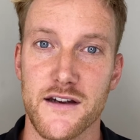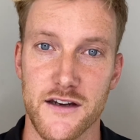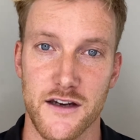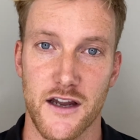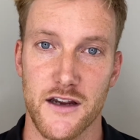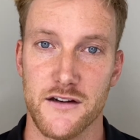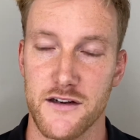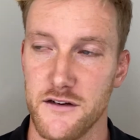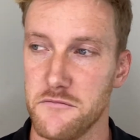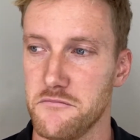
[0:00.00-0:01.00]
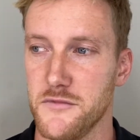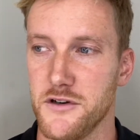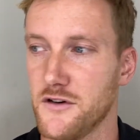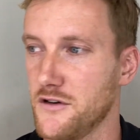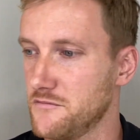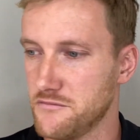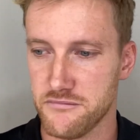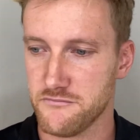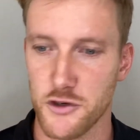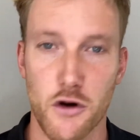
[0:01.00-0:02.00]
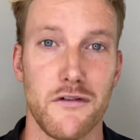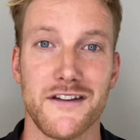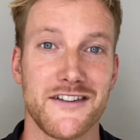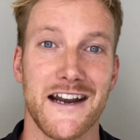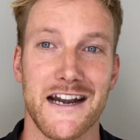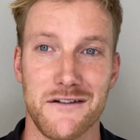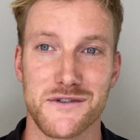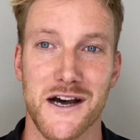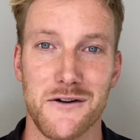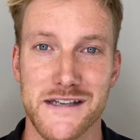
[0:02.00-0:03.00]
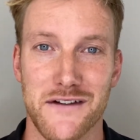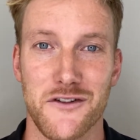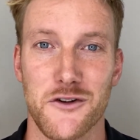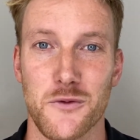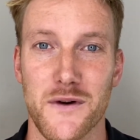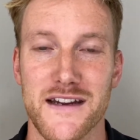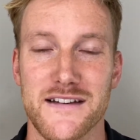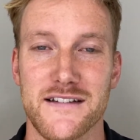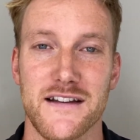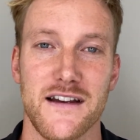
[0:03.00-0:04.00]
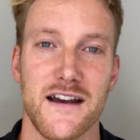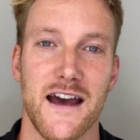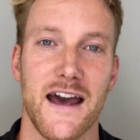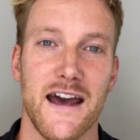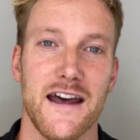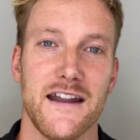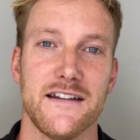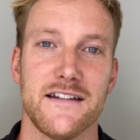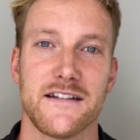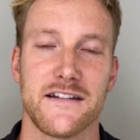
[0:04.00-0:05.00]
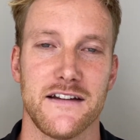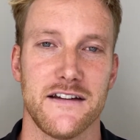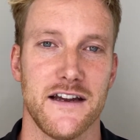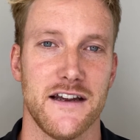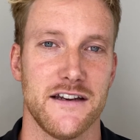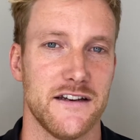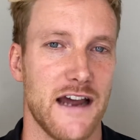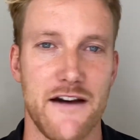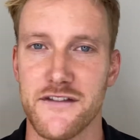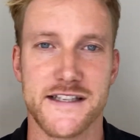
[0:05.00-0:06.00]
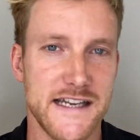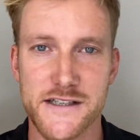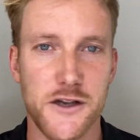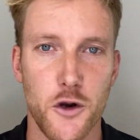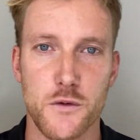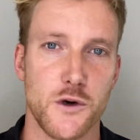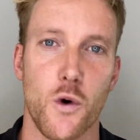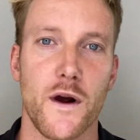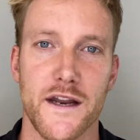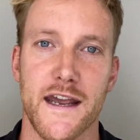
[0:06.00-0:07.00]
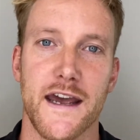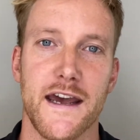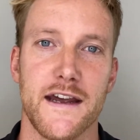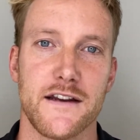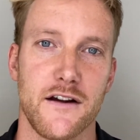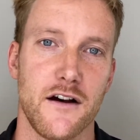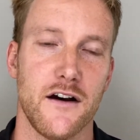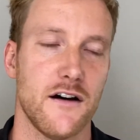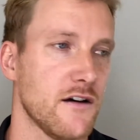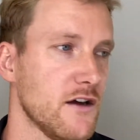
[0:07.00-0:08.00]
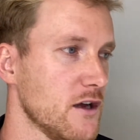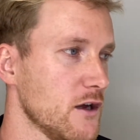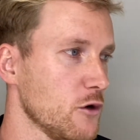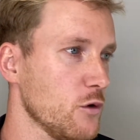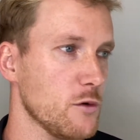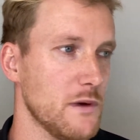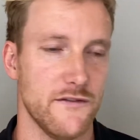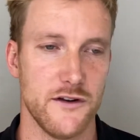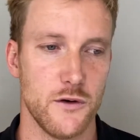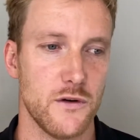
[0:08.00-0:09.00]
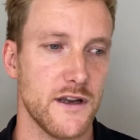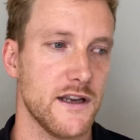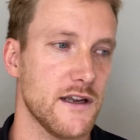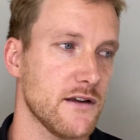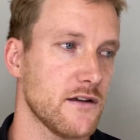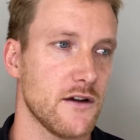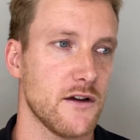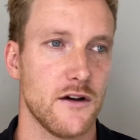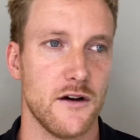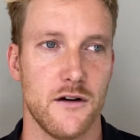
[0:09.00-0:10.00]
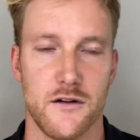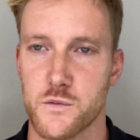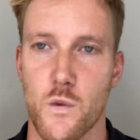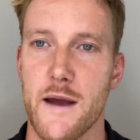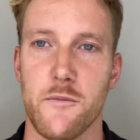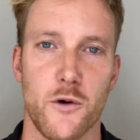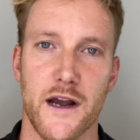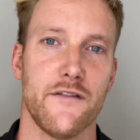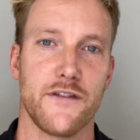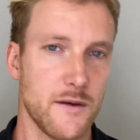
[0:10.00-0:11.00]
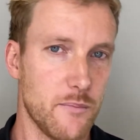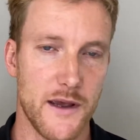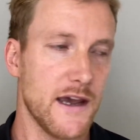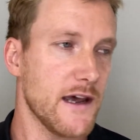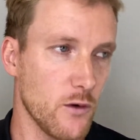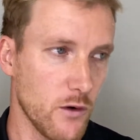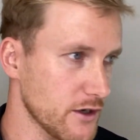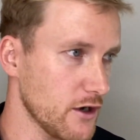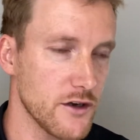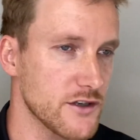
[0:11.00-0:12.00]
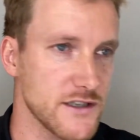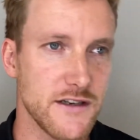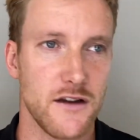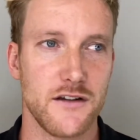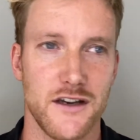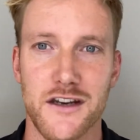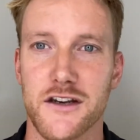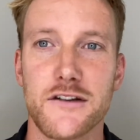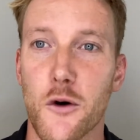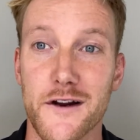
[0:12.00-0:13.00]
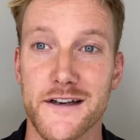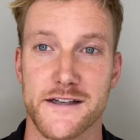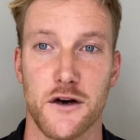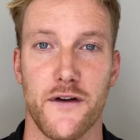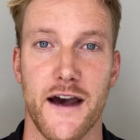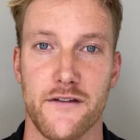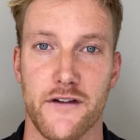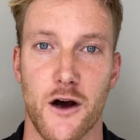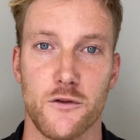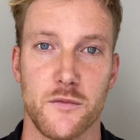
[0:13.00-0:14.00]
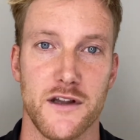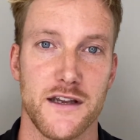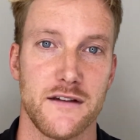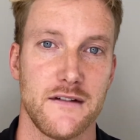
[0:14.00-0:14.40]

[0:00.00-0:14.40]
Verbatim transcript: You know, you're, you're not really seeing any results after two weeks. And you're having this internal talk in your head going, oh, what am I even doing here? It's way more comfy in bed or, you know, just you're talking yourself out of it ultimately